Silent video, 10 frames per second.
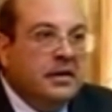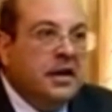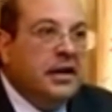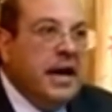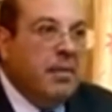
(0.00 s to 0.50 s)

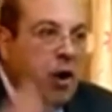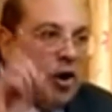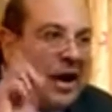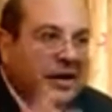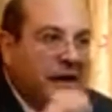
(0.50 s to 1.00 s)
The
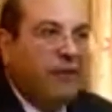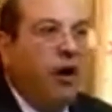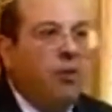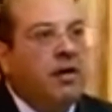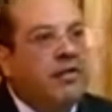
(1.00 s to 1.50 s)
democratic
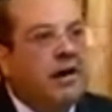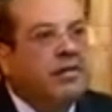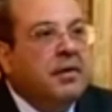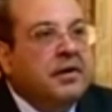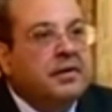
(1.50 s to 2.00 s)
form of
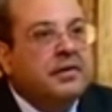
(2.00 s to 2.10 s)
government